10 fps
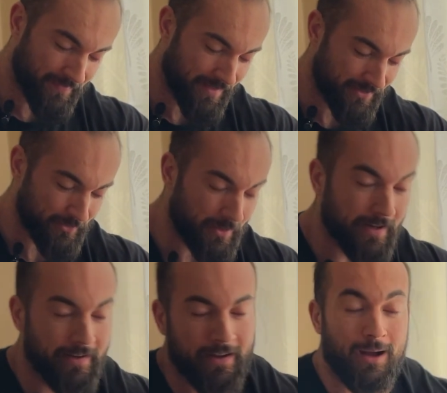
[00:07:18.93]
That's
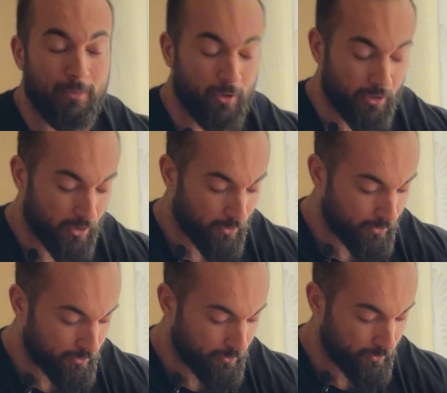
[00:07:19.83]
right, I'm gonna go
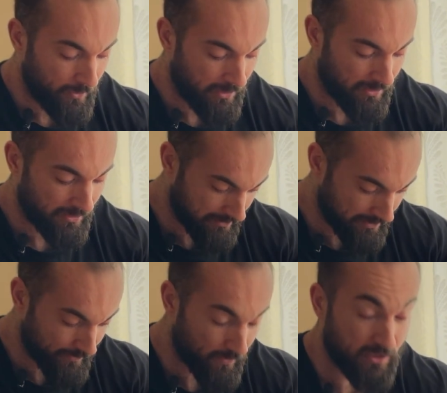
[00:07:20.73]
through
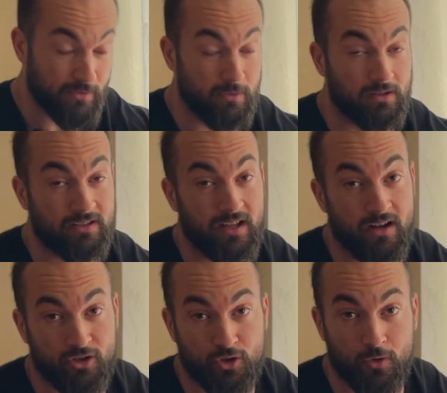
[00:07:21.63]
this first meal and then
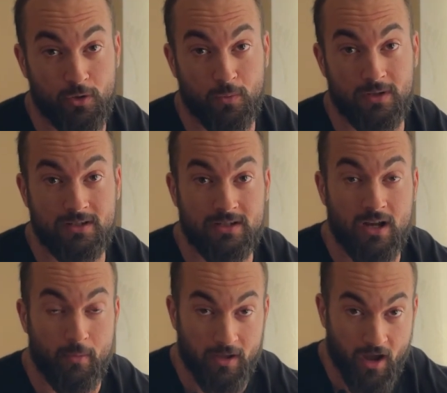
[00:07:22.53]
I'll show you what's
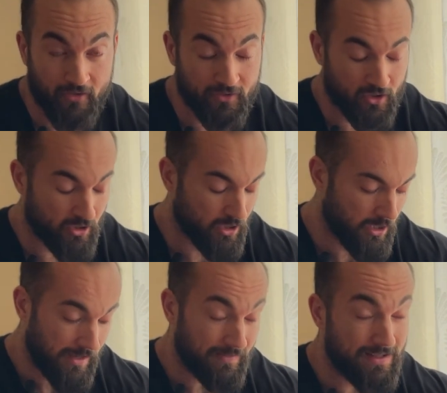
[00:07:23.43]
coming after,
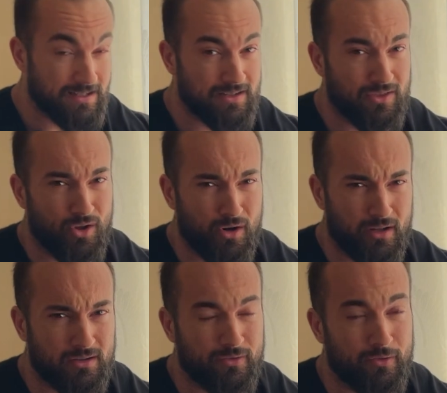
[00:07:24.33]
and that's
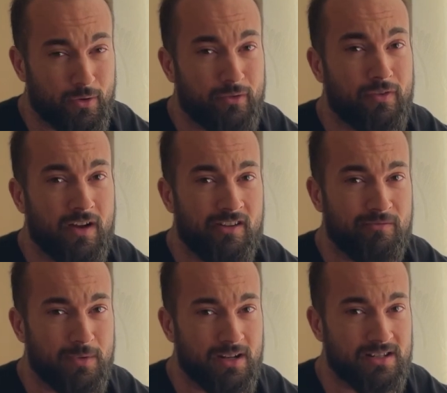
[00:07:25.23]
30 to
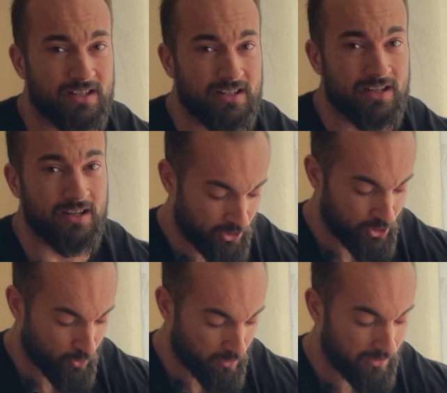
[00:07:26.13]
45 minutes
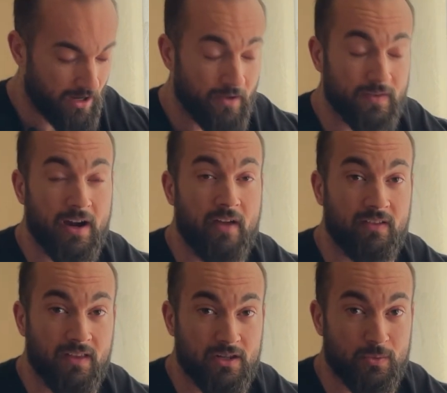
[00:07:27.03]
shortly after
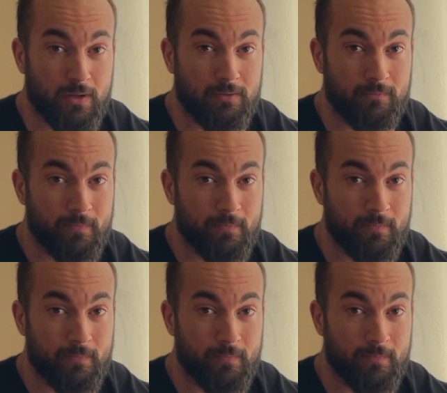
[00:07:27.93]
having this one.